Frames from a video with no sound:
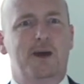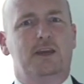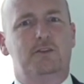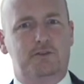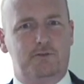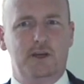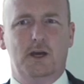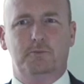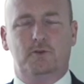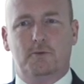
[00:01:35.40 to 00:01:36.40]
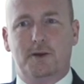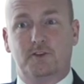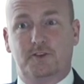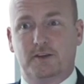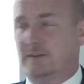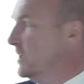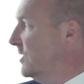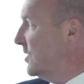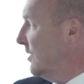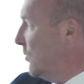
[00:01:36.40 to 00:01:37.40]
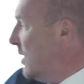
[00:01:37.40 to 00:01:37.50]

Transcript: A3 up to about 60 inches